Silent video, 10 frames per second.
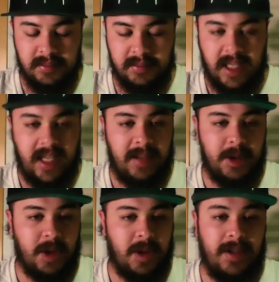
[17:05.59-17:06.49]
And I'm
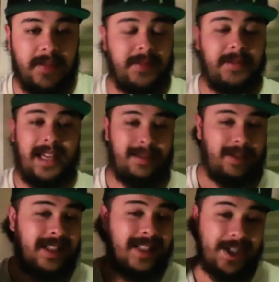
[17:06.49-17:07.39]
sure if
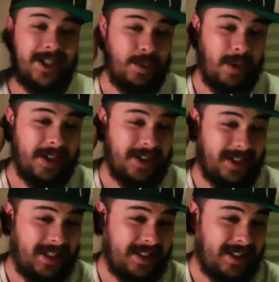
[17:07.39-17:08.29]
anybody's actually watching
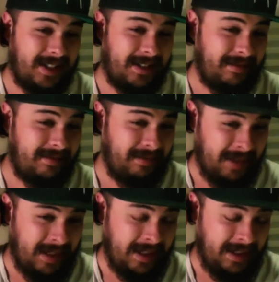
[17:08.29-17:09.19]
this and
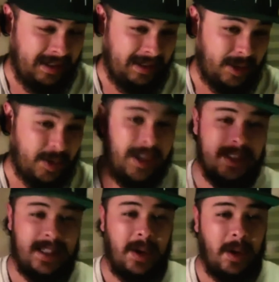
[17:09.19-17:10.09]
trying
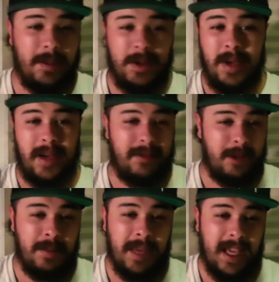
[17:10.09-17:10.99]
this at home,
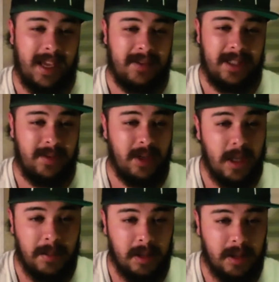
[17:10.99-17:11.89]
you may have a different
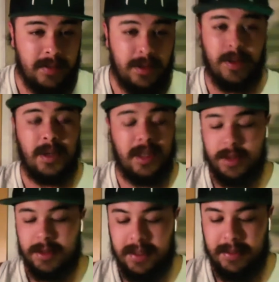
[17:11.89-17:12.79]
number if you're one of
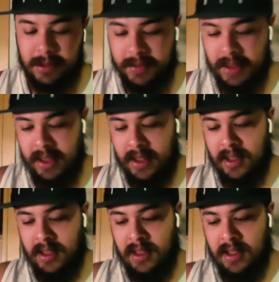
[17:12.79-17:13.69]
those people.
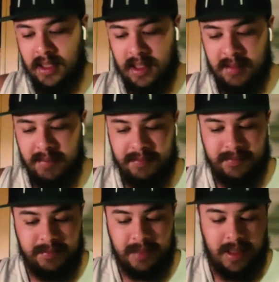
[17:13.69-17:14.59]
But
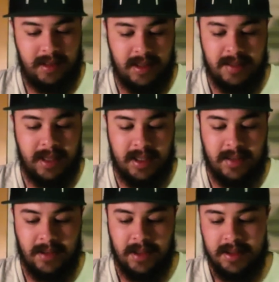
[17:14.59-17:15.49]
it doesn't make a
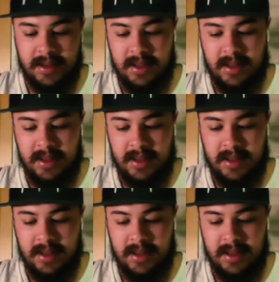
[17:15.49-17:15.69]
difference.